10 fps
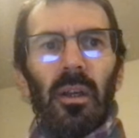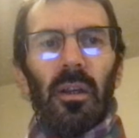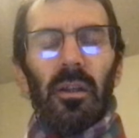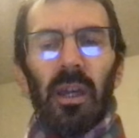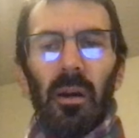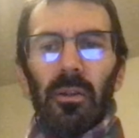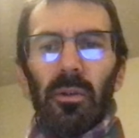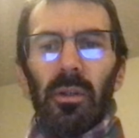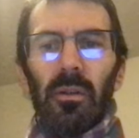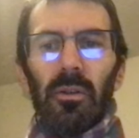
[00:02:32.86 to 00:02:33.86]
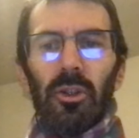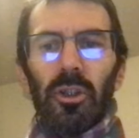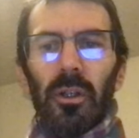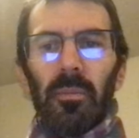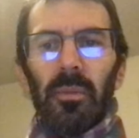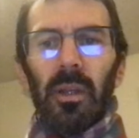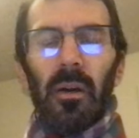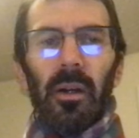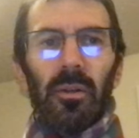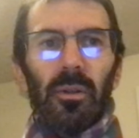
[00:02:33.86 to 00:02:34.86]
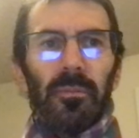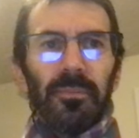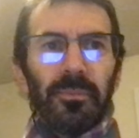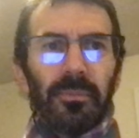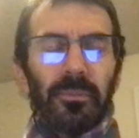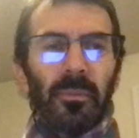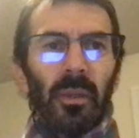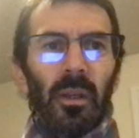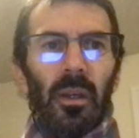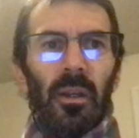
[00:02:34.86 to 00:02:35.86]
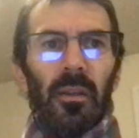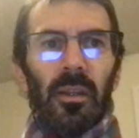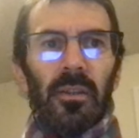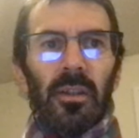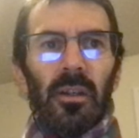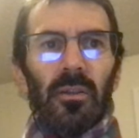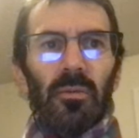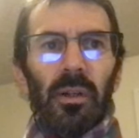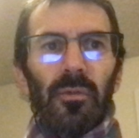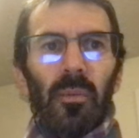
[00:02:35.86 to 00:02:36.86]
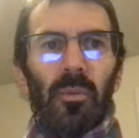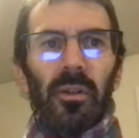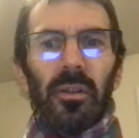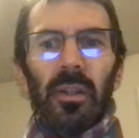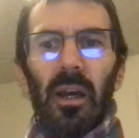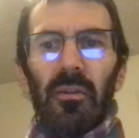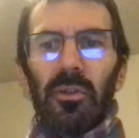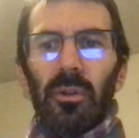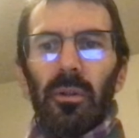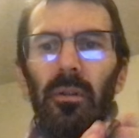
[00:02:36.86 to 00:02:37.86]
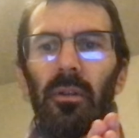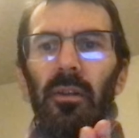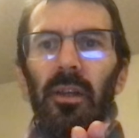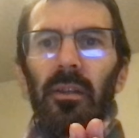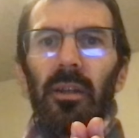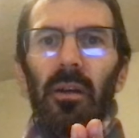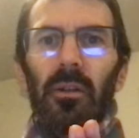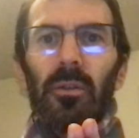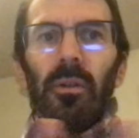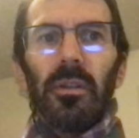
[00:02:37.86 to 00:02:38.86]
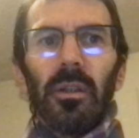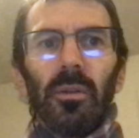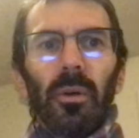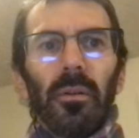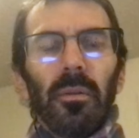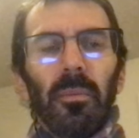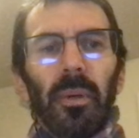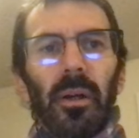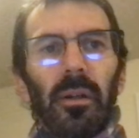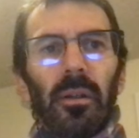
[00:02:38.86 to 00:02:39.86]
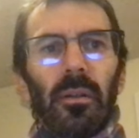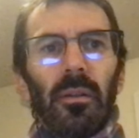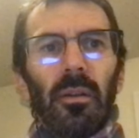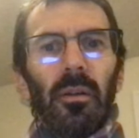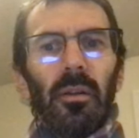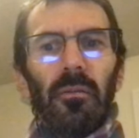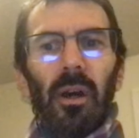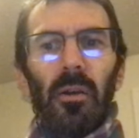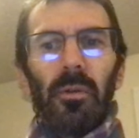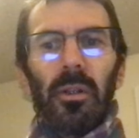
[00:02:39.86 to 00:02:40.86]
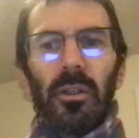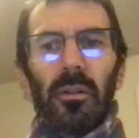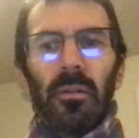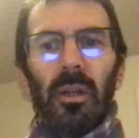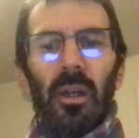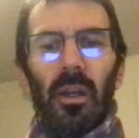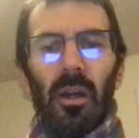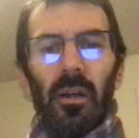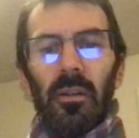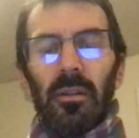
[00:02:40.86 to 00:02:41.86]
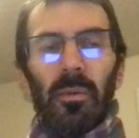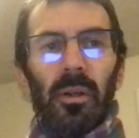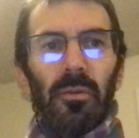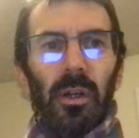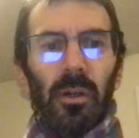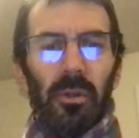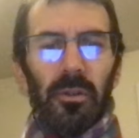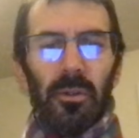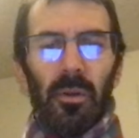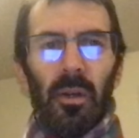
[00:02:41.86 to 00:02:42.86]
character here, the sharp character, that says whatever I'm writing after that character is ignored by the evaluation. I can say whatever I want. So